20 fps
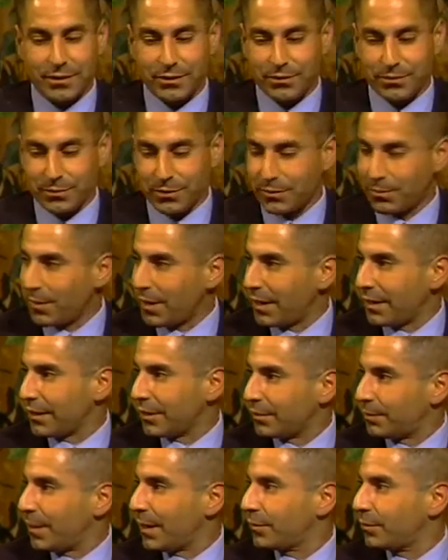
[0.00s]
is
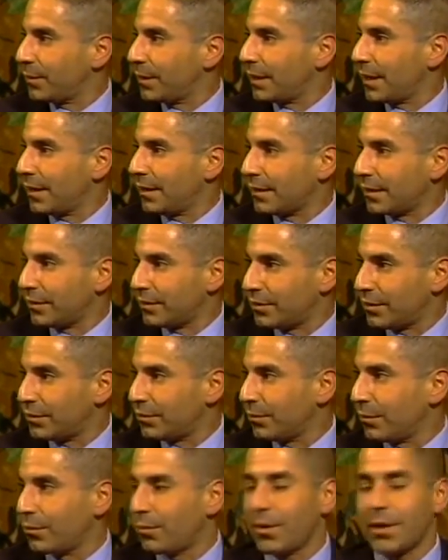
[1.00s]
responding as best we can to
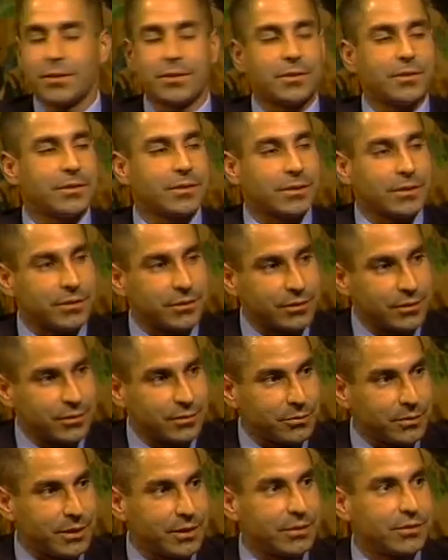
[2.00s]
constituent questions,
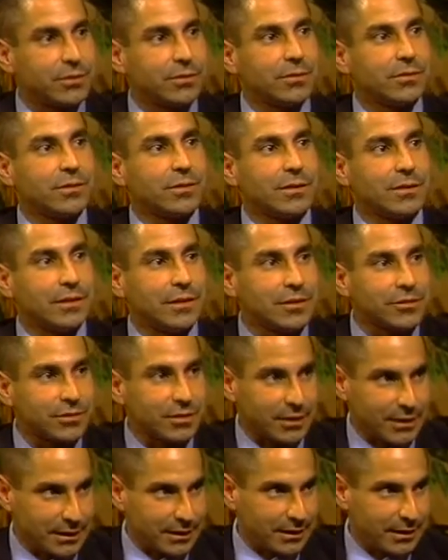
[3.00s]
constituent issues,
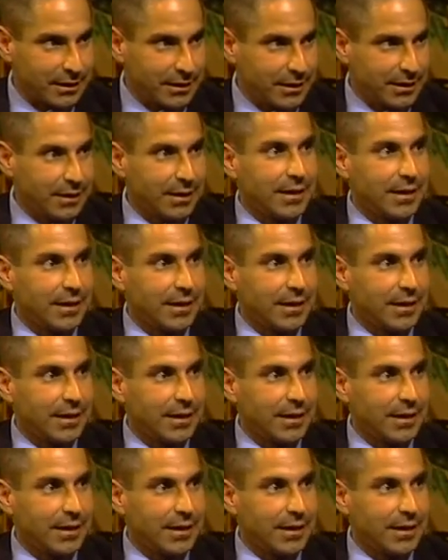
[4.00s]
listening,